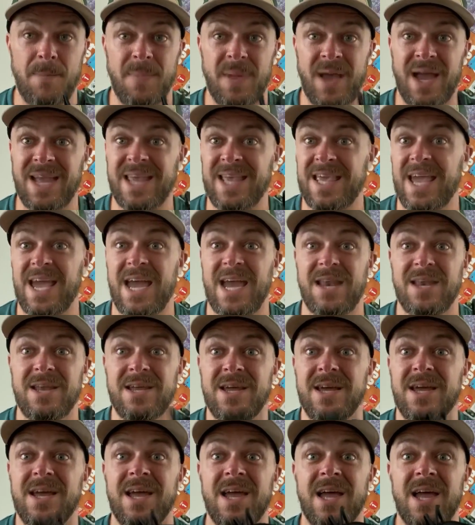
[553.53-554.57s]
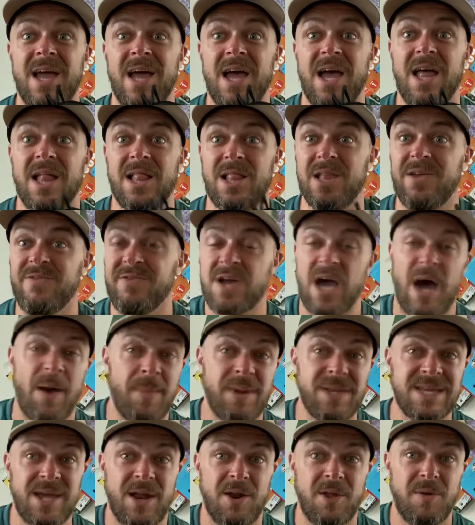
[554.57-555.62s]
Again, leave a
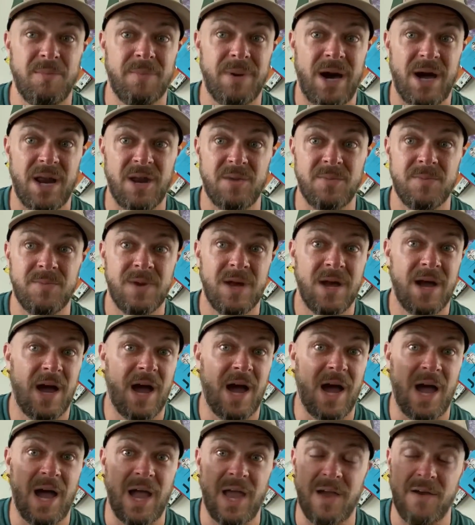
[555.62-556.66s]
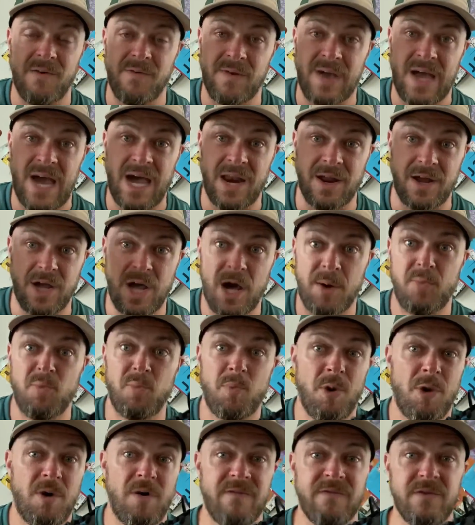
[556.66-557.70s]
comment down on the bottom. I have got a couple
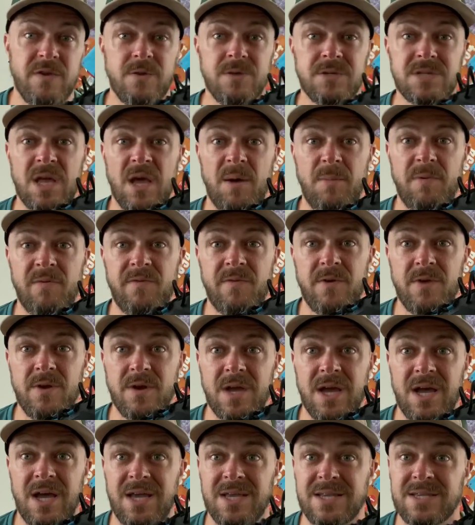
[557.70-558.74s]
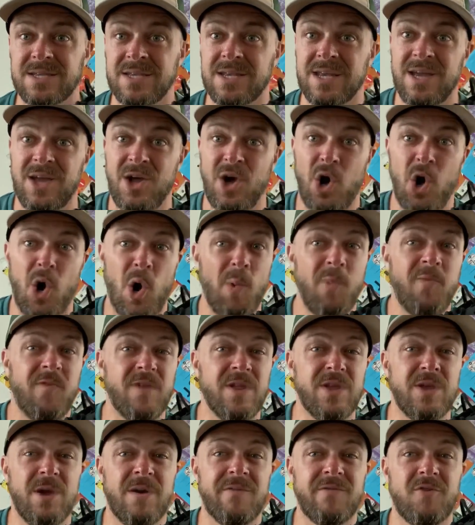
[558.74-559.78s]
more reviews coming for you guys. Hopefully
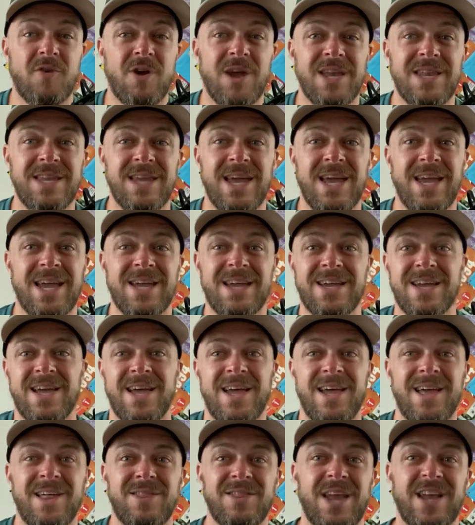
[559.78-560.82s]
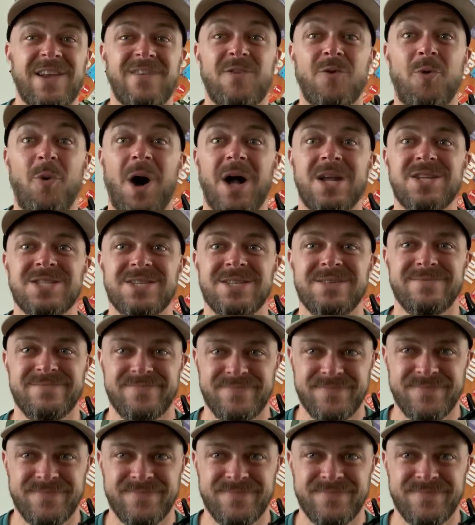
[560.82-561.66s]
you have a great day. Thanks for watching.